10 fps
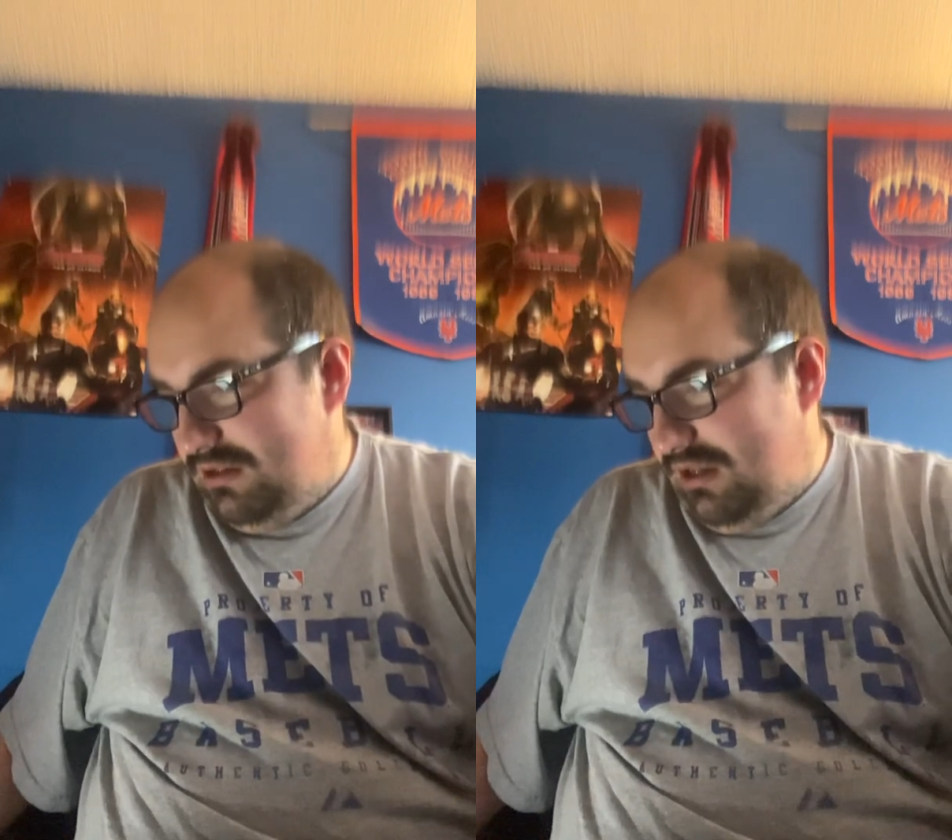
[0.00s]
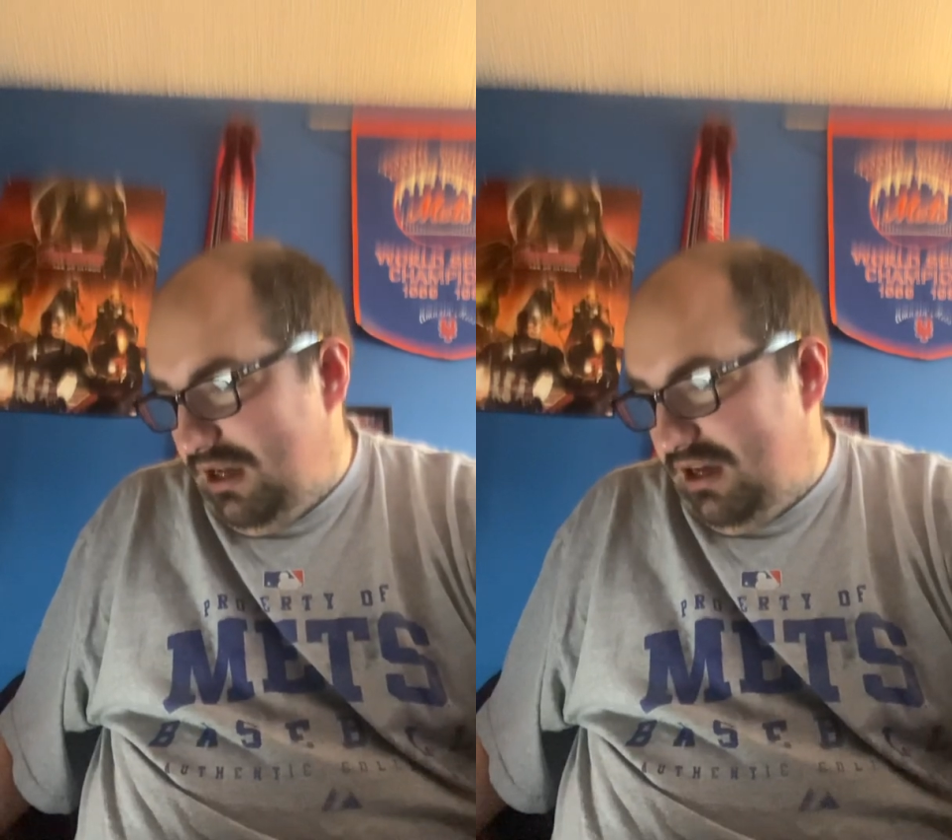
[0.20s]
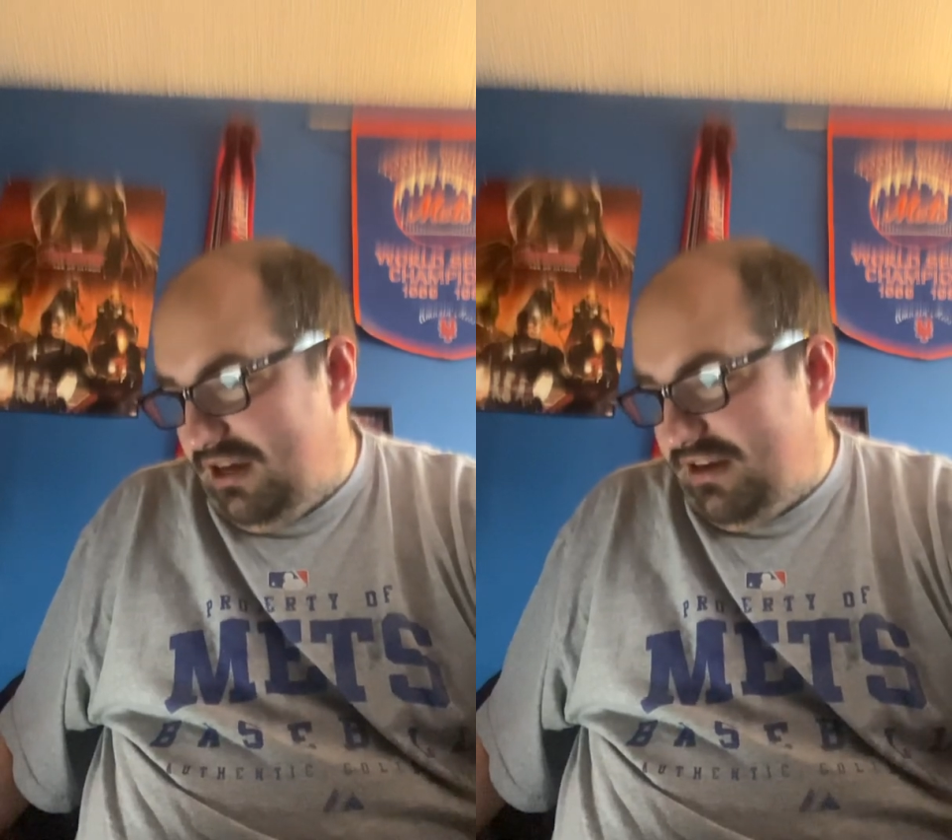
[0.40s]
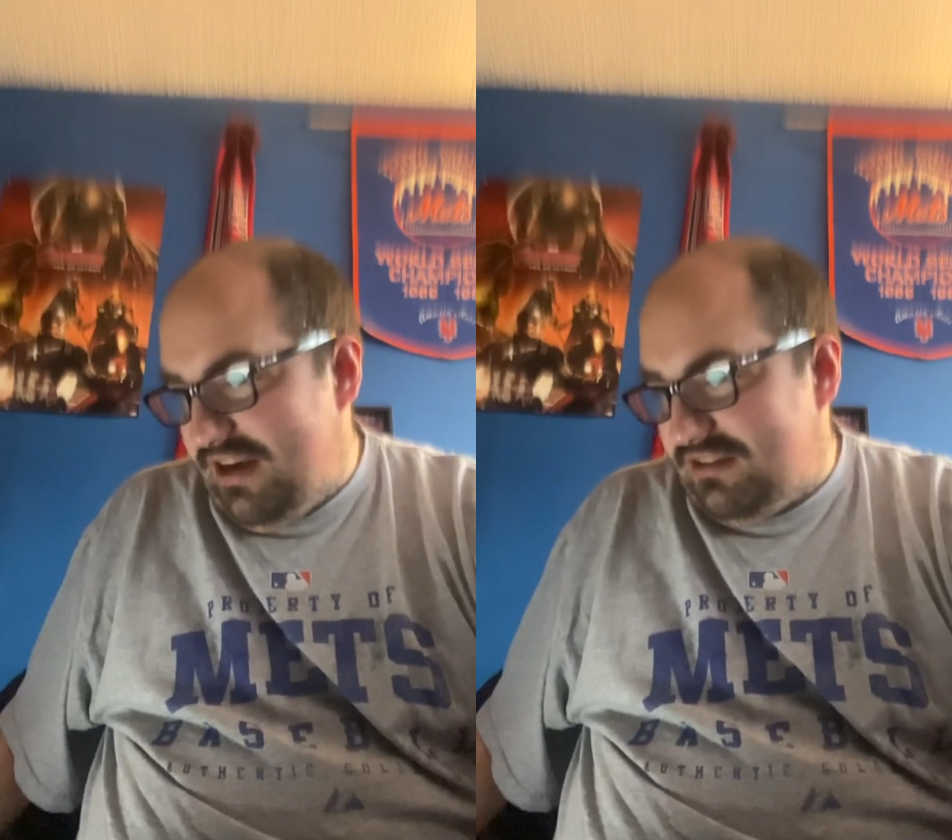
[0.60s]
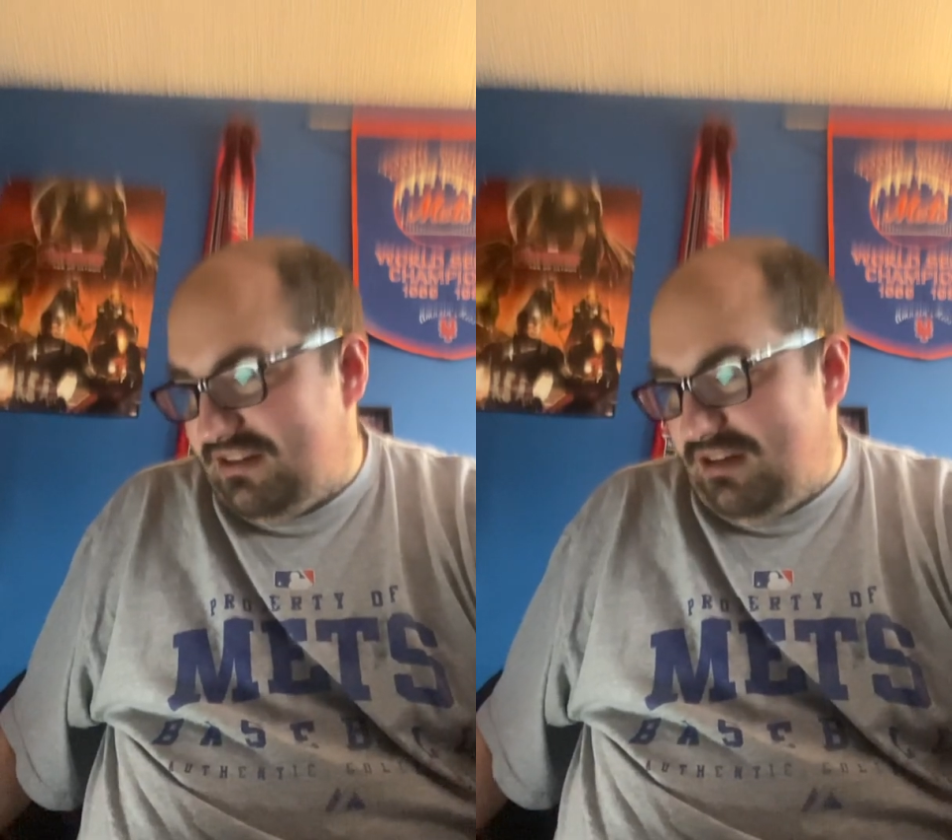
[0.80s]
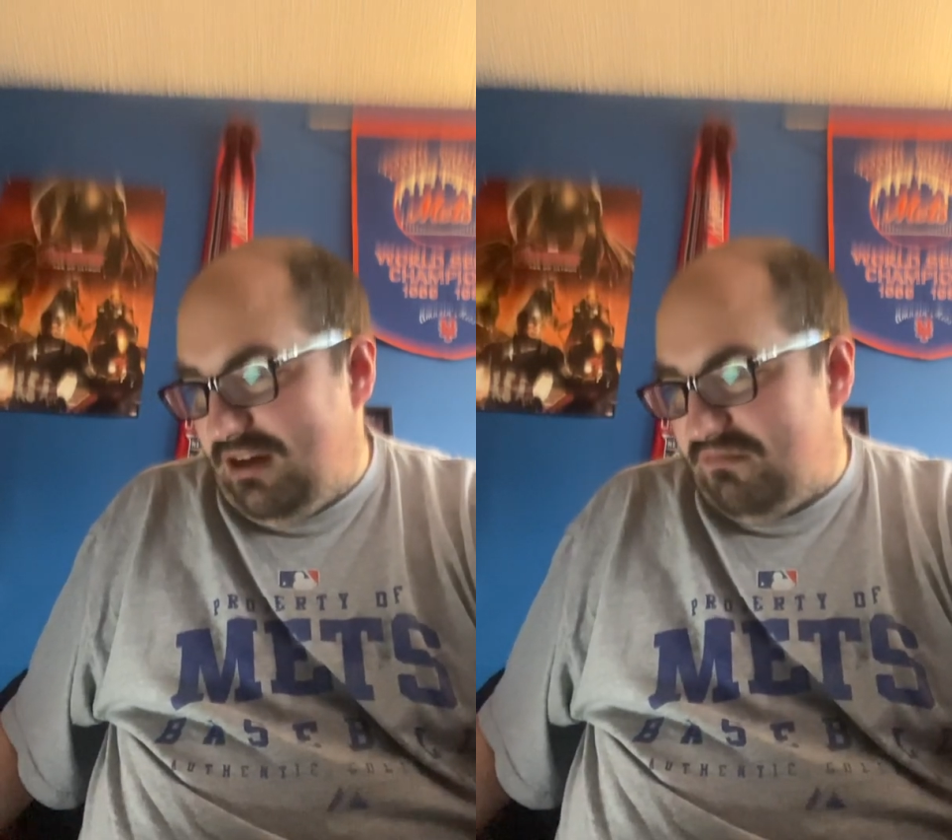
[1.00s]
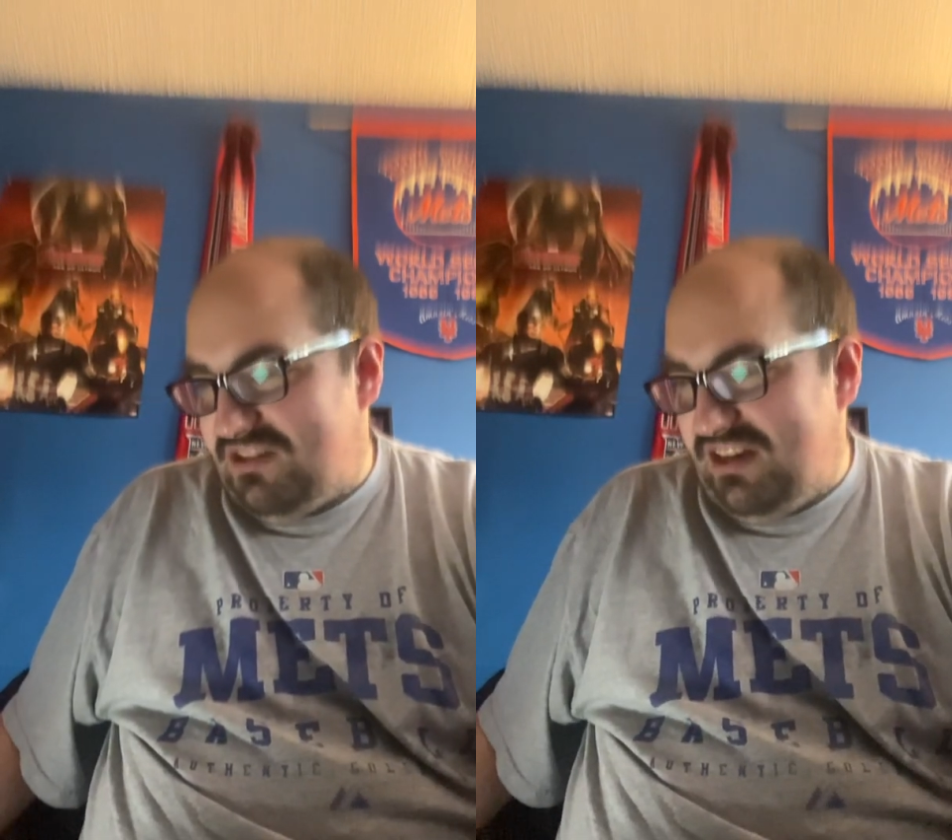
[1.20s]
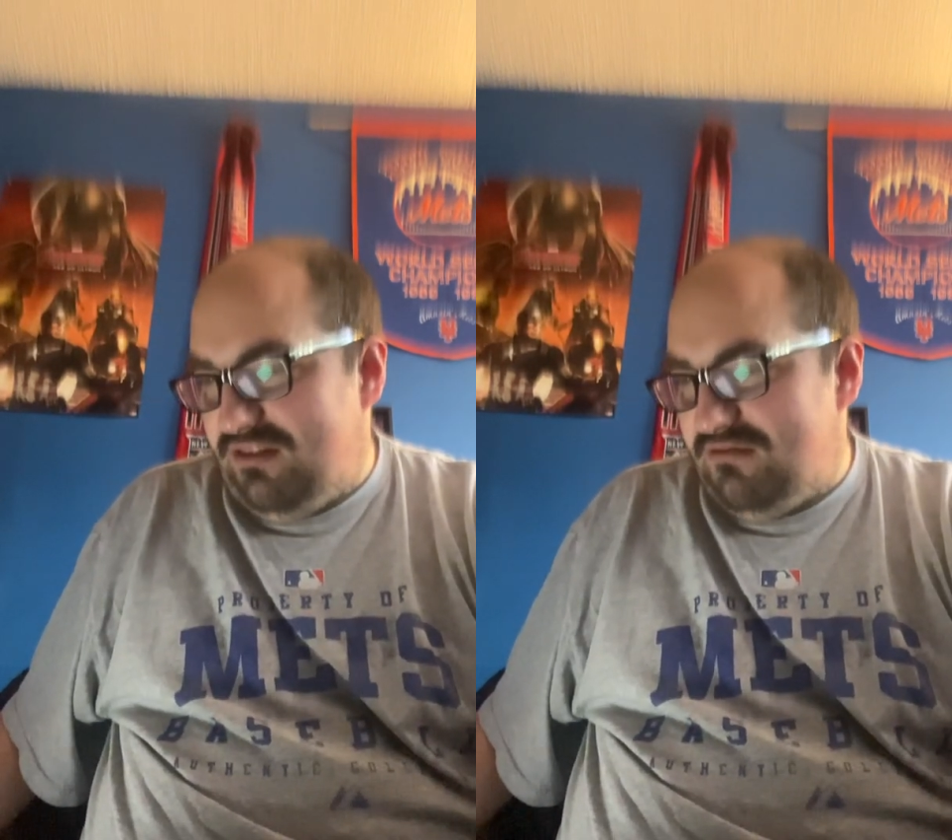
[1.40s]
Next up,
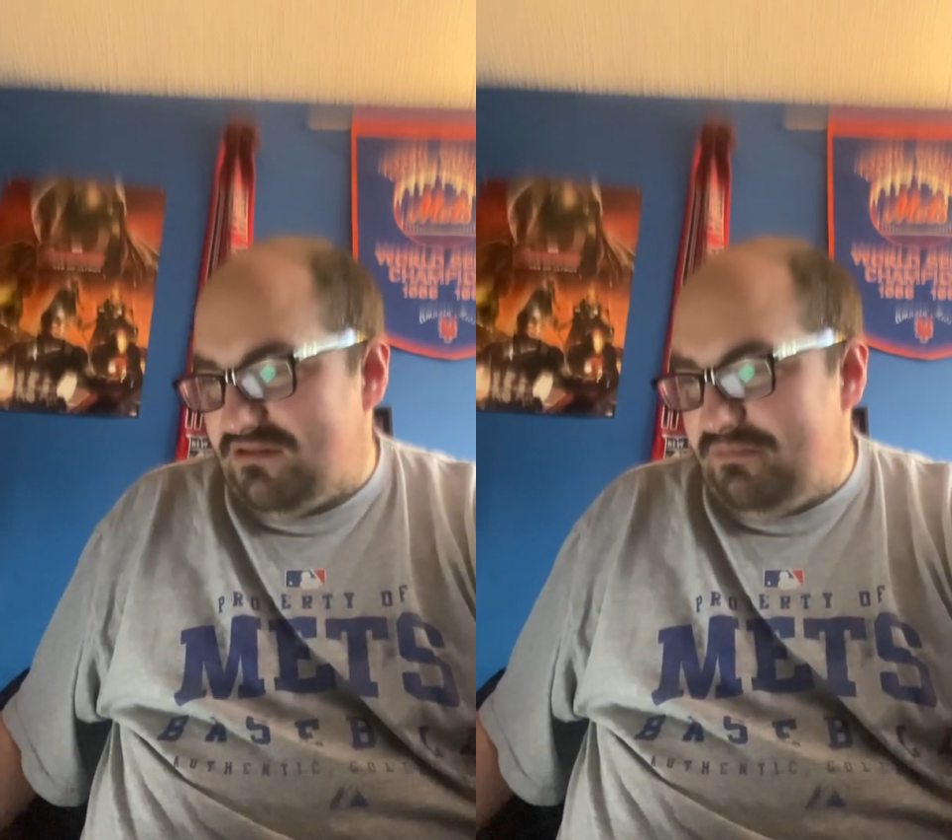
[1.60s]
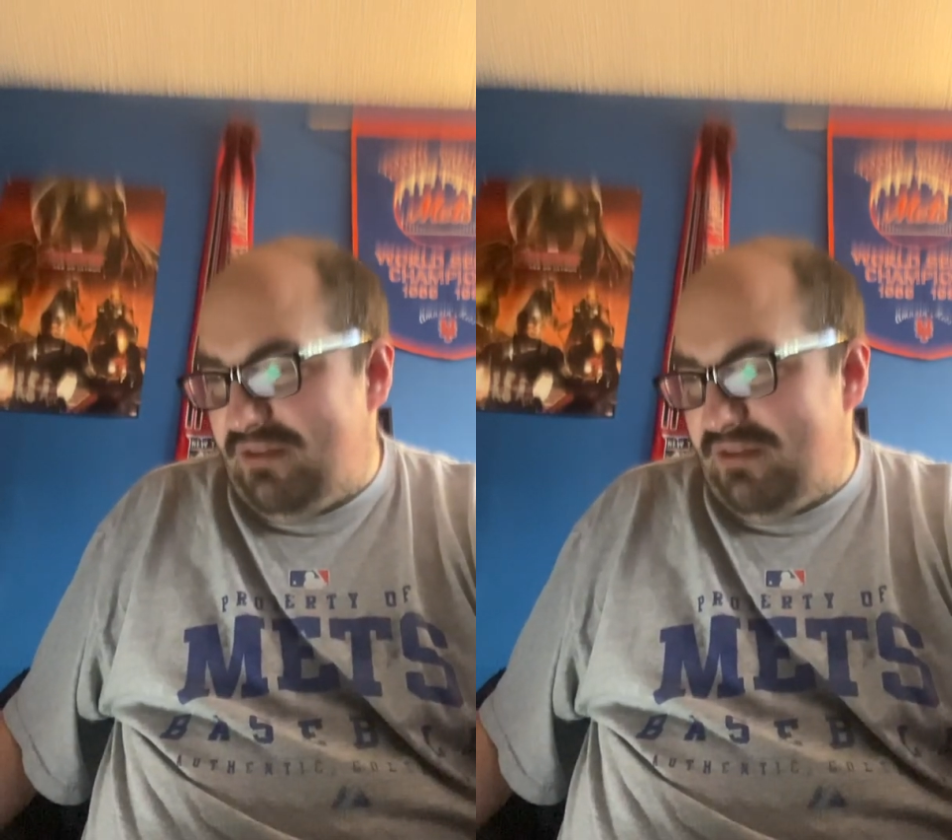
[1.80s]
singles